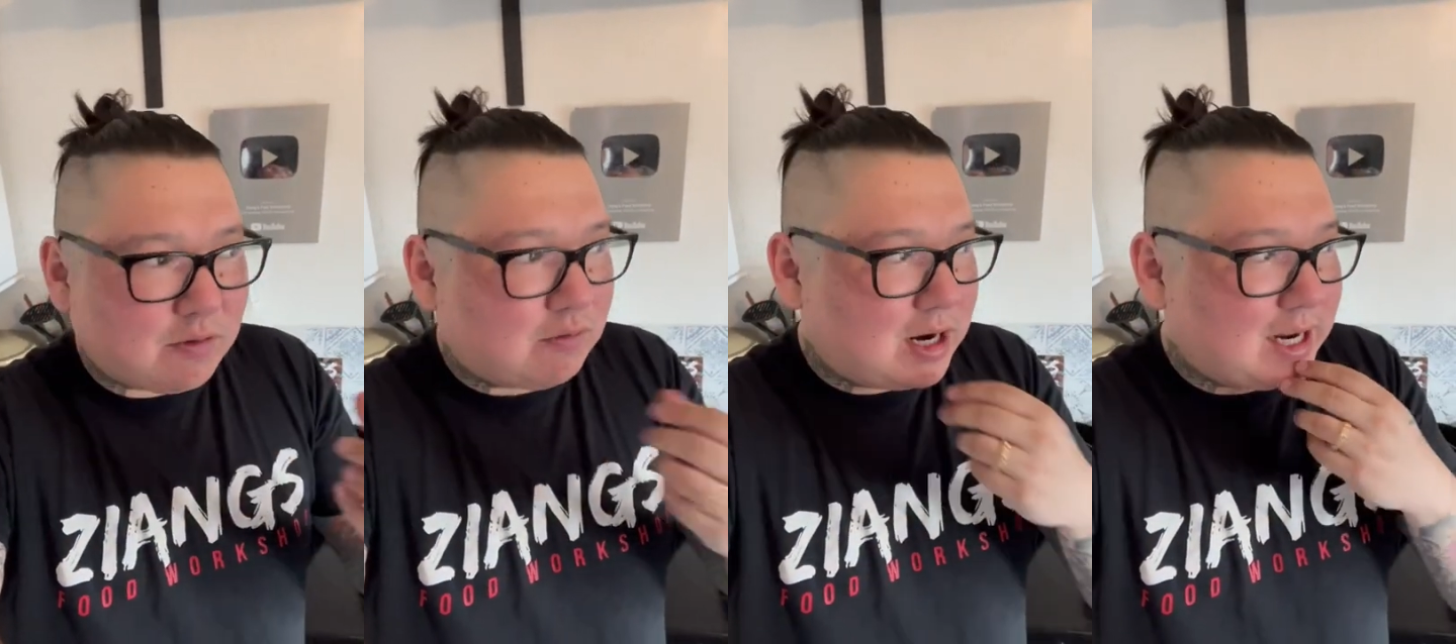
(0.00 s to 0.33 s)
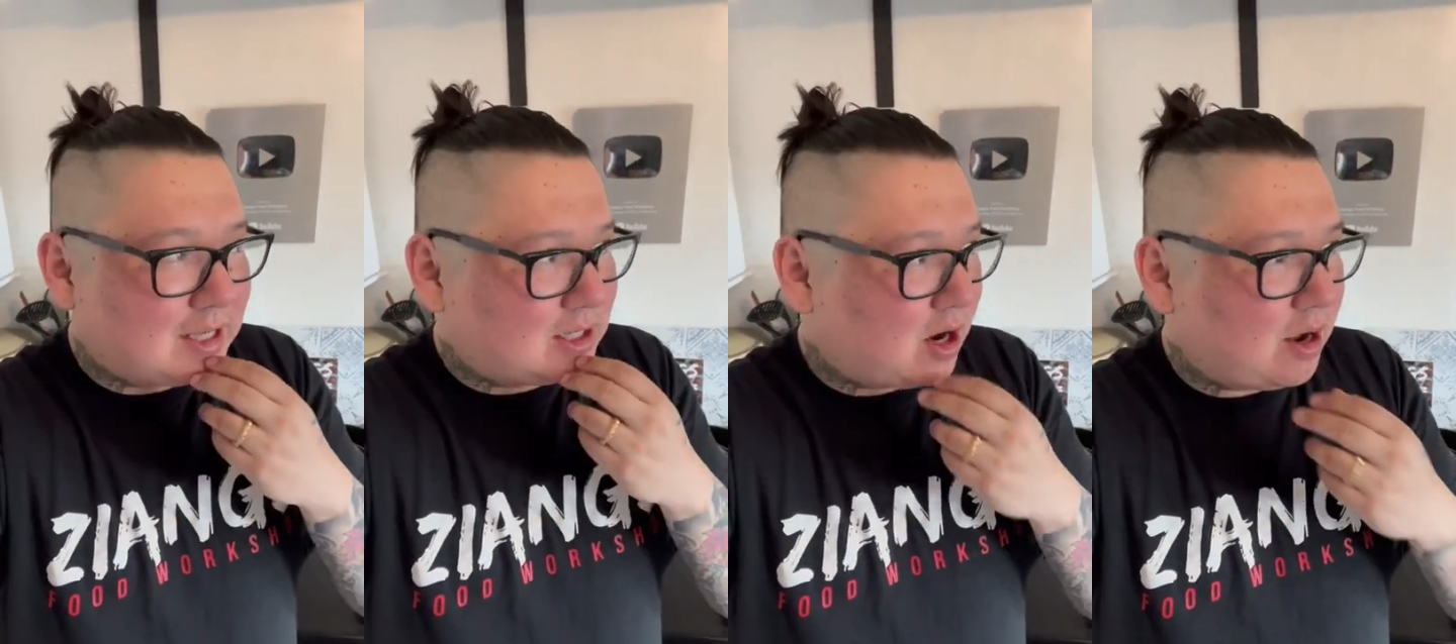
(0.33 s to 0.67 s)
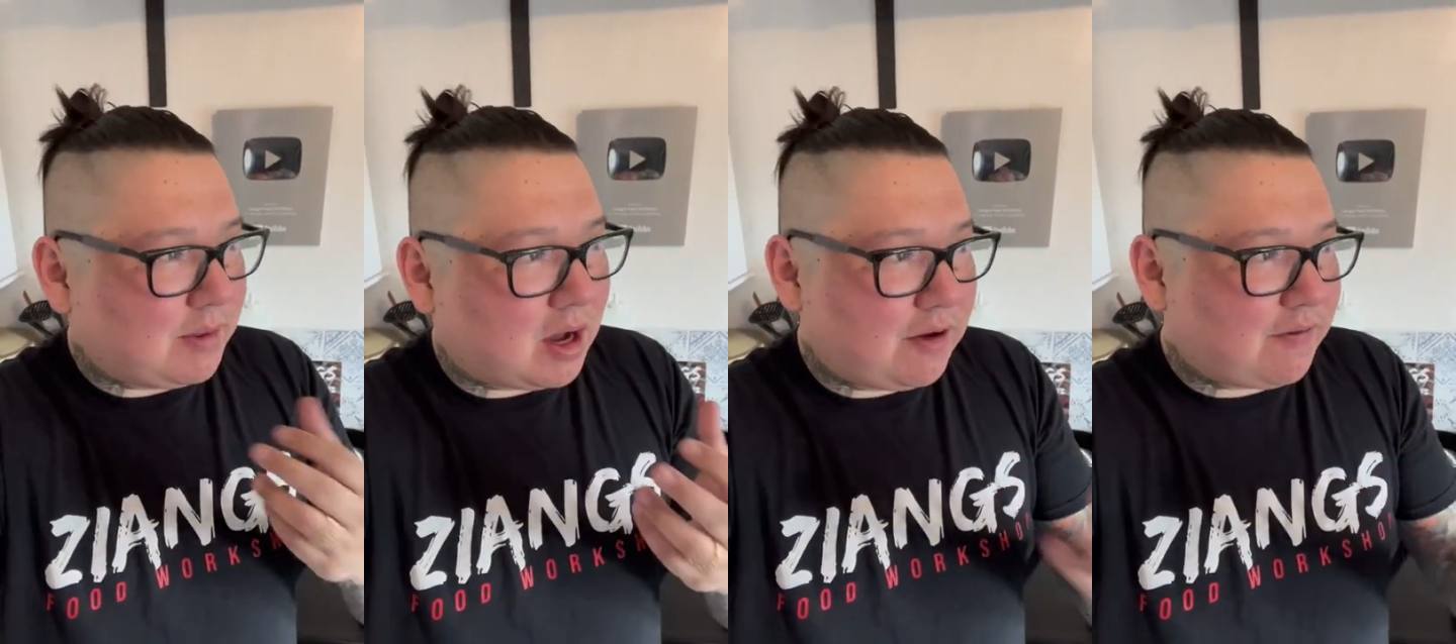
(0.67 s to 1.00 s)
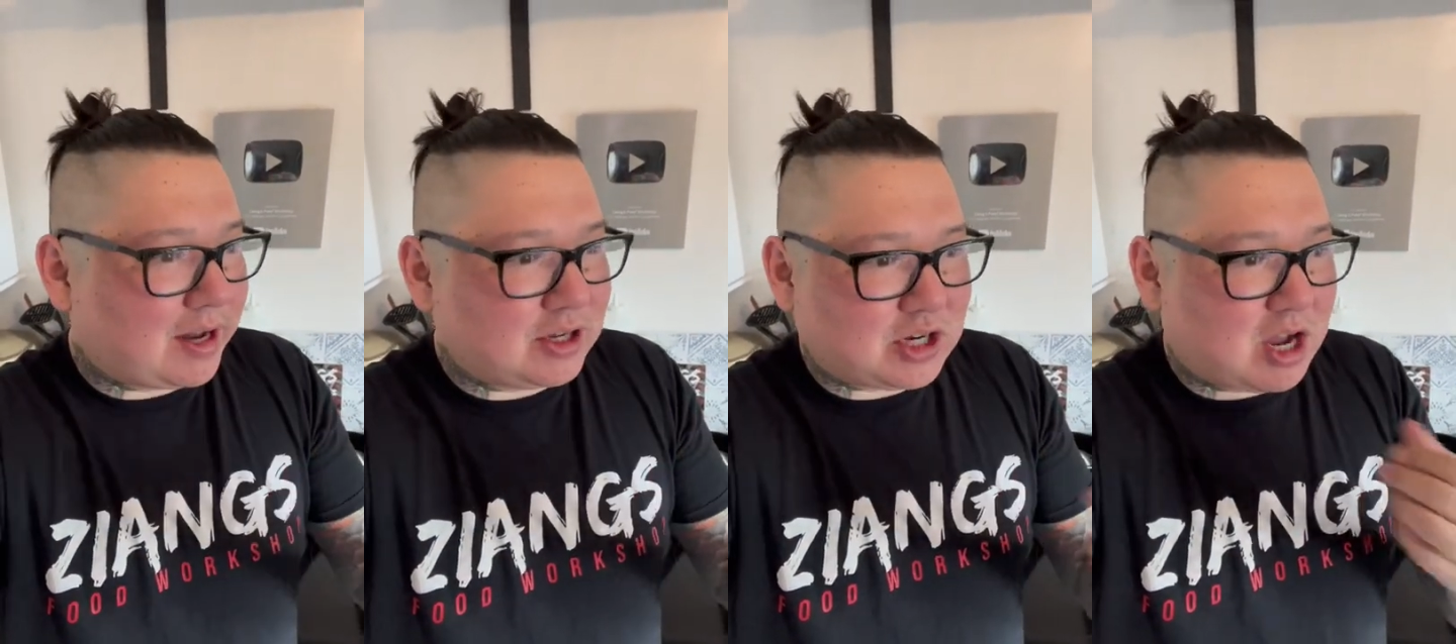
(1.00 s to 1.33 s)
really a time that I've
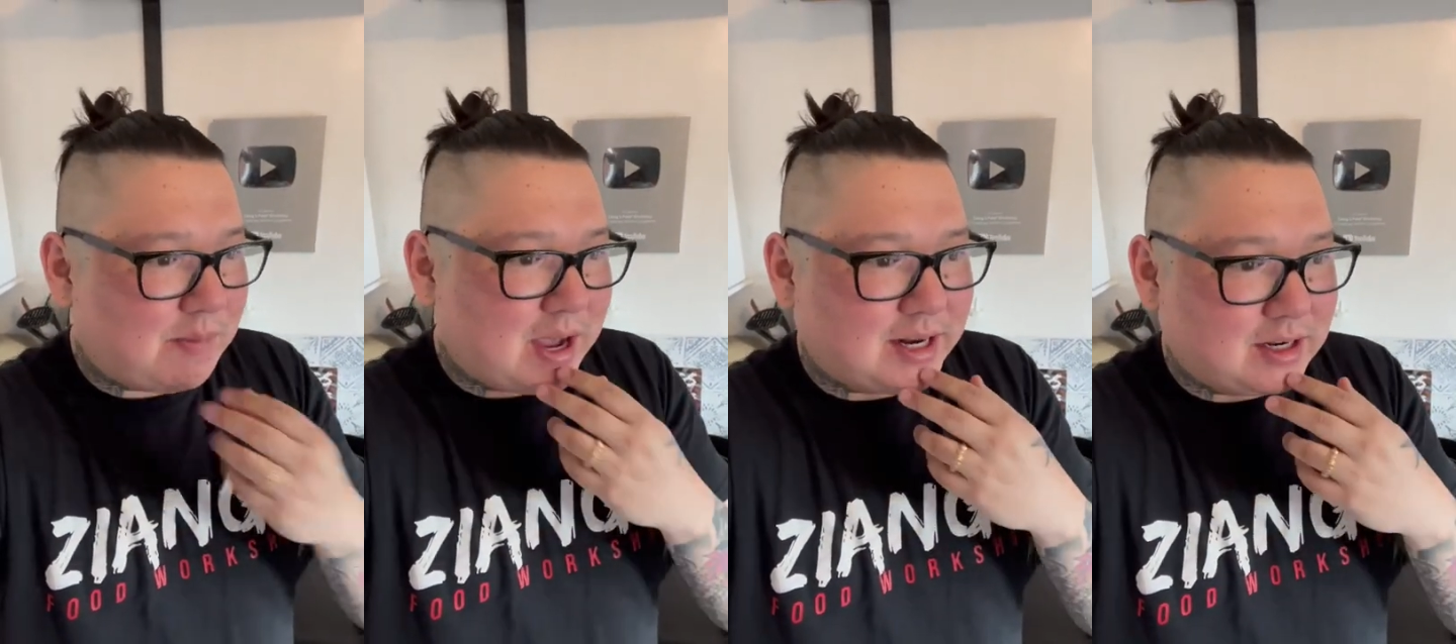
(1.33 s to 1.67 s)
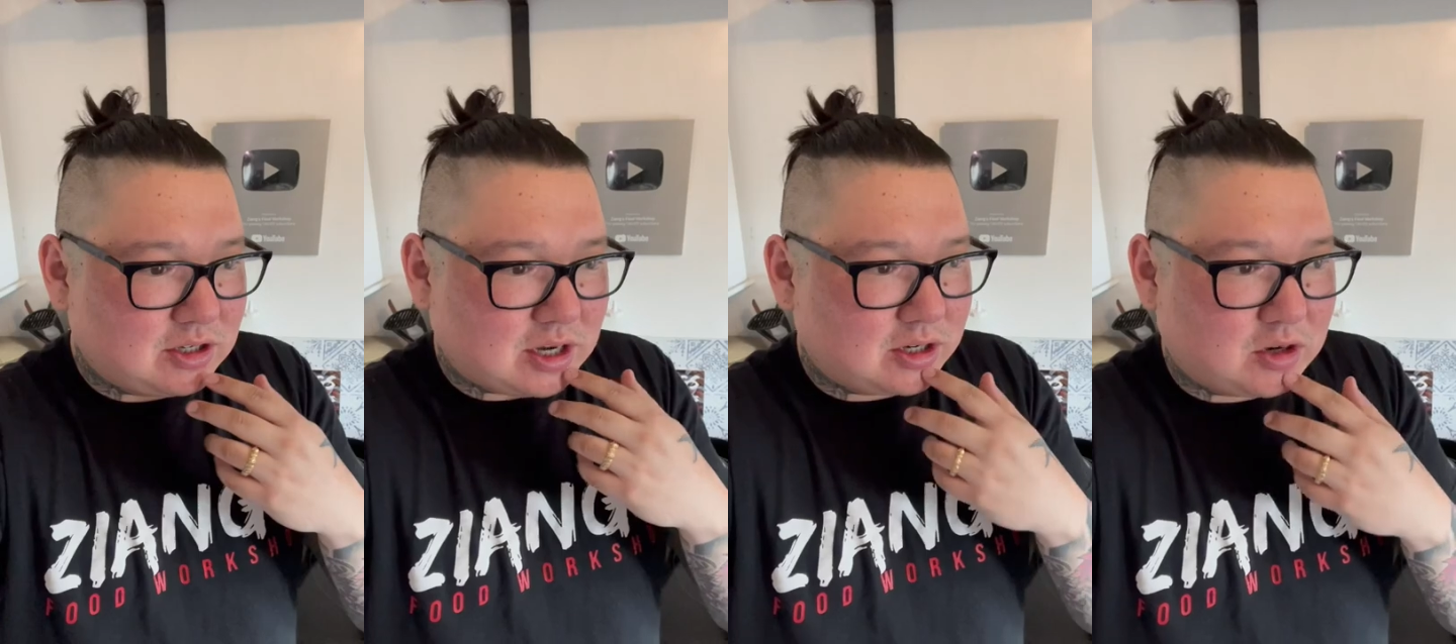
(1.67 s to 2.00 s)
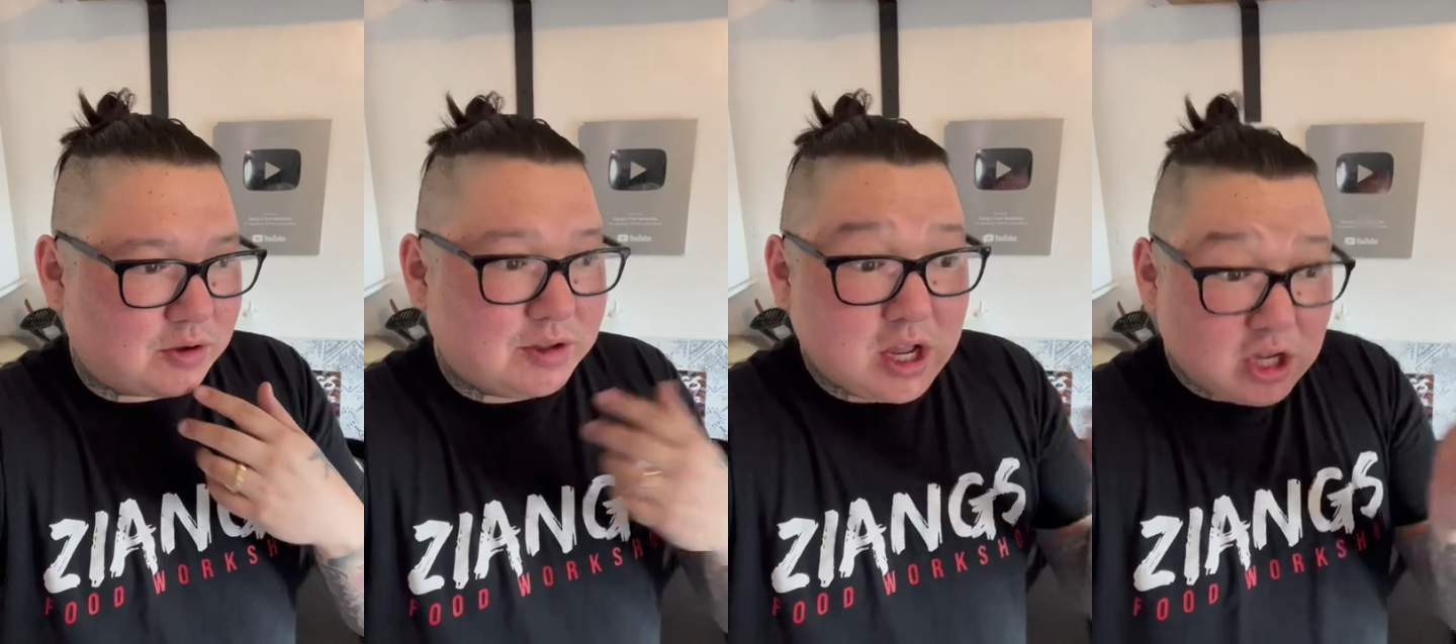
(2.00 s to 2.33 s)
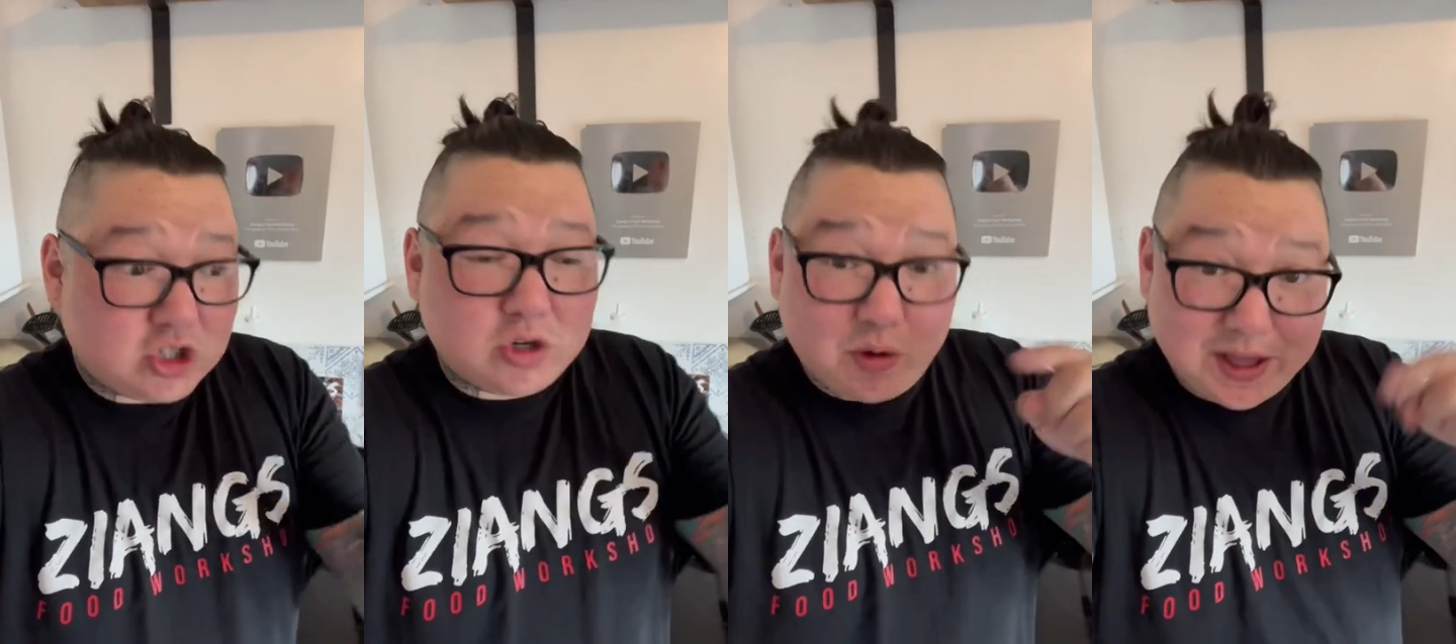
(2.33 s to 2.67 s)
had a chow mein and, and gone,
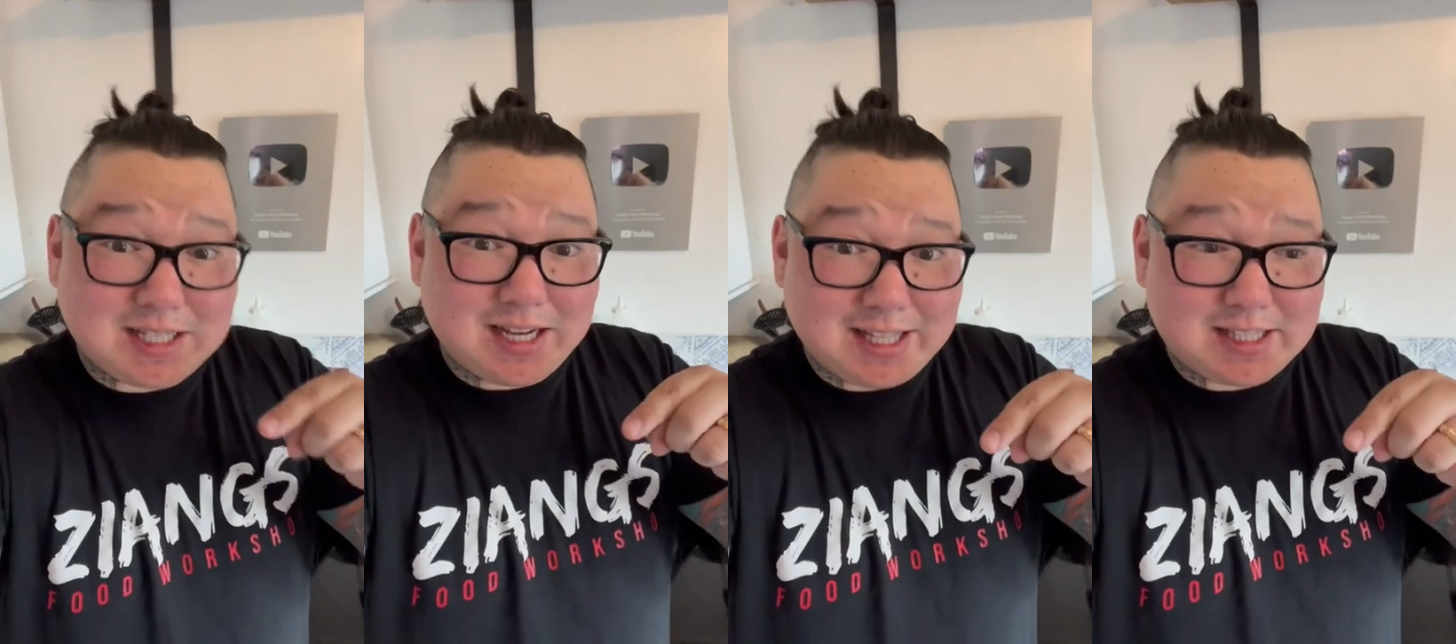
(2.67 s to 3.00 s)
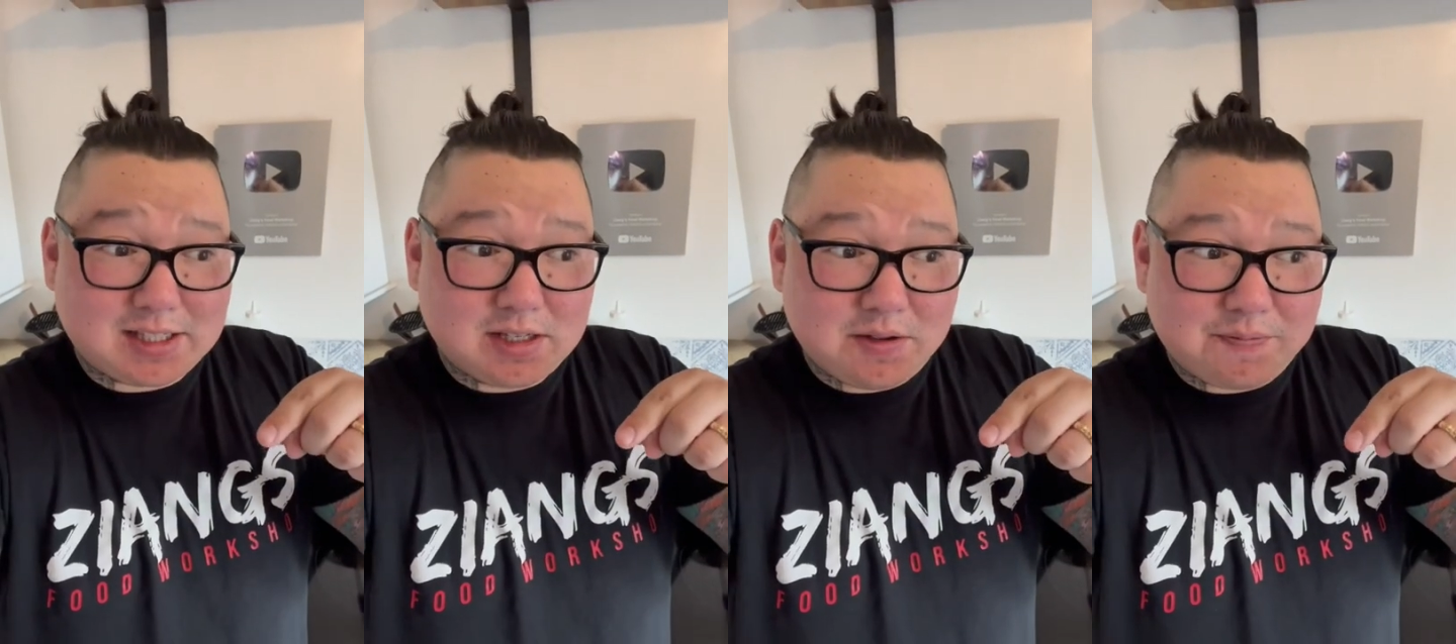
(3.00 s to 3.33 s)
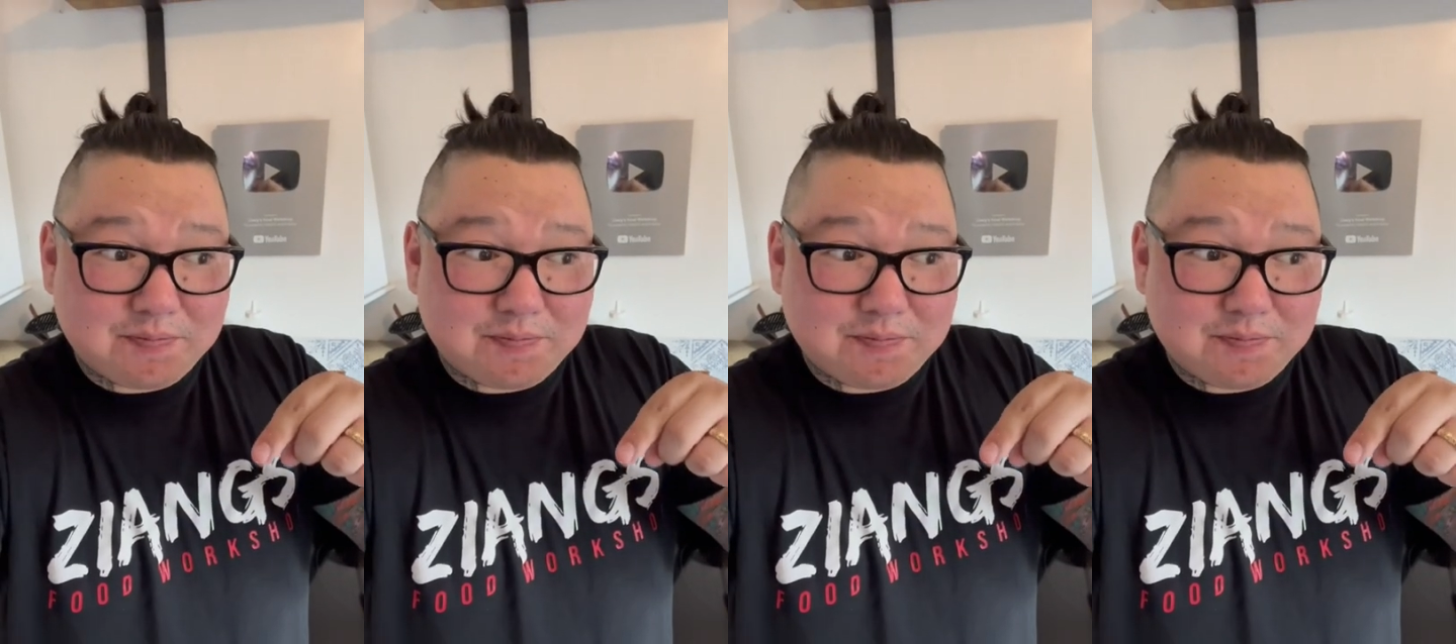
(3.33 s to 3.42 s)
do you know what this needs?